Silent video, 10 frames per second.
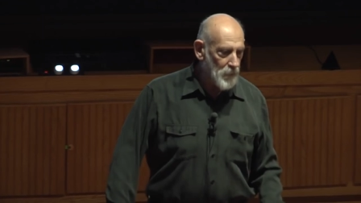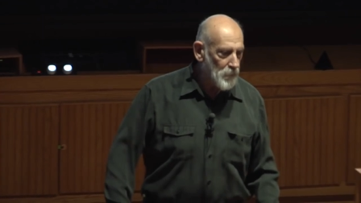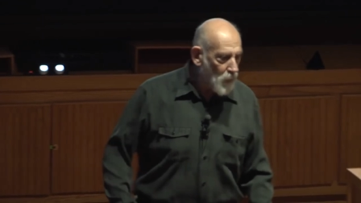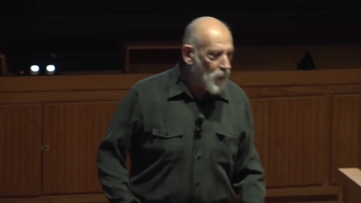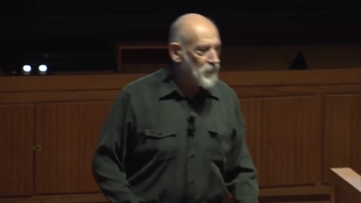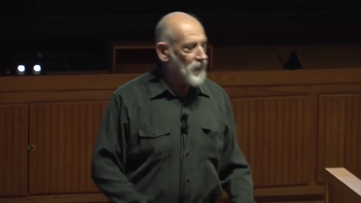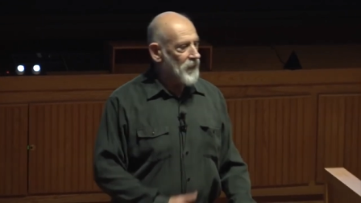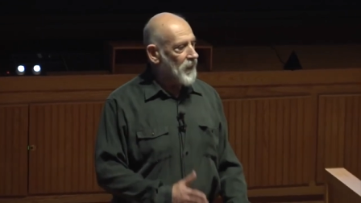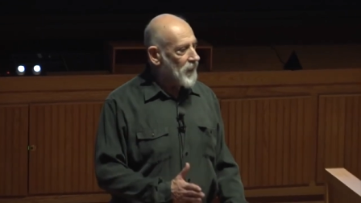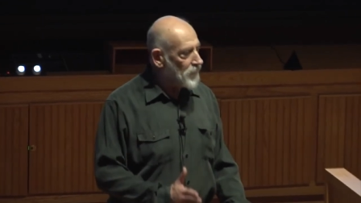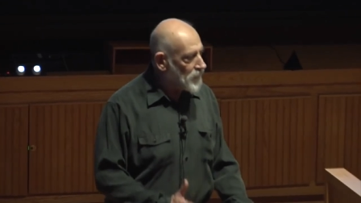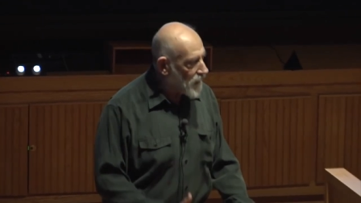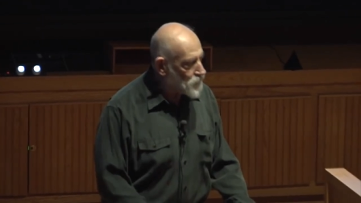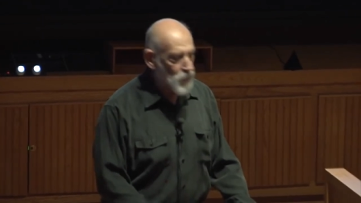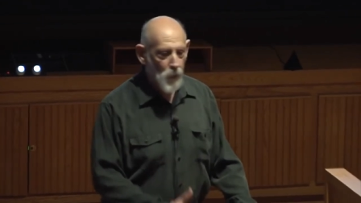Paul said, give
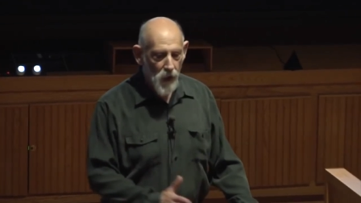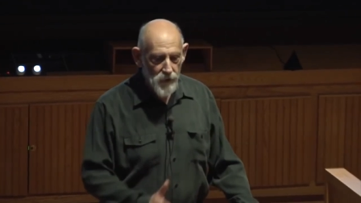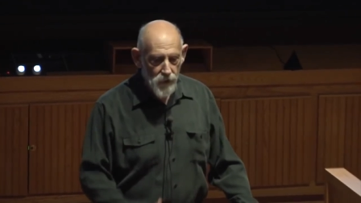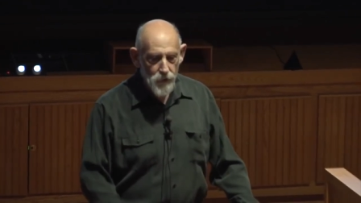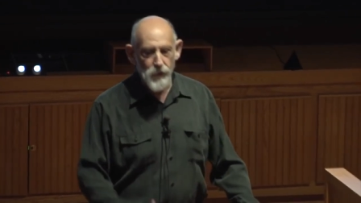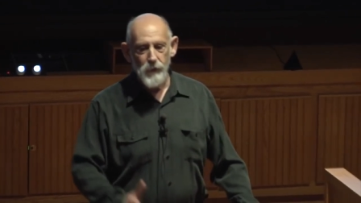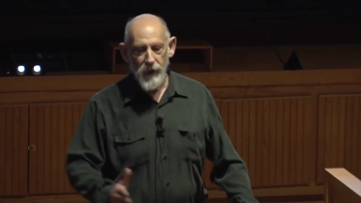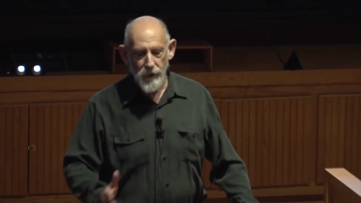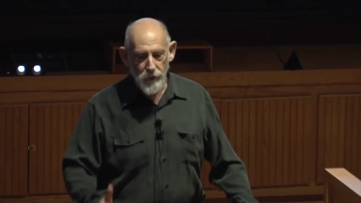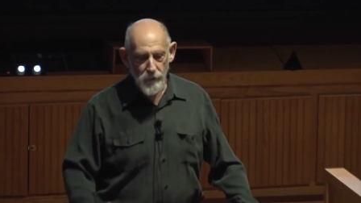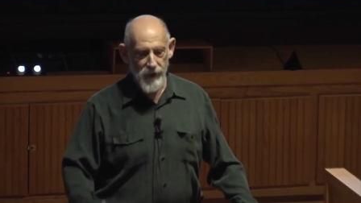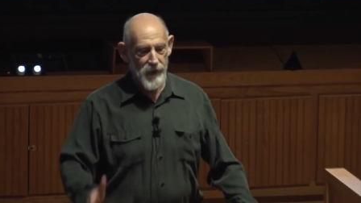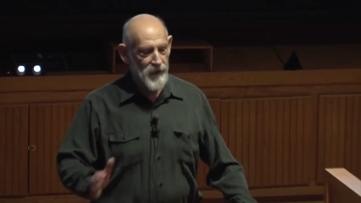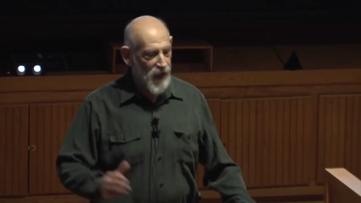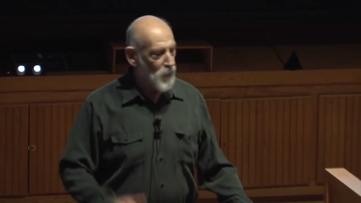lecture one, two, and three
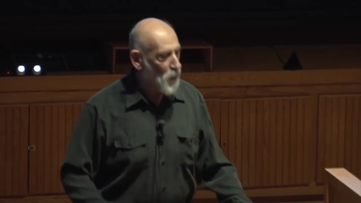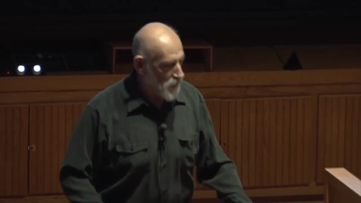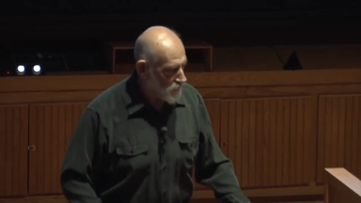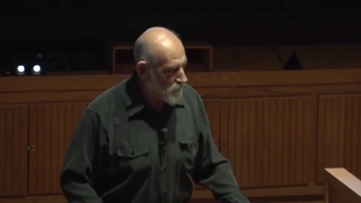in that order.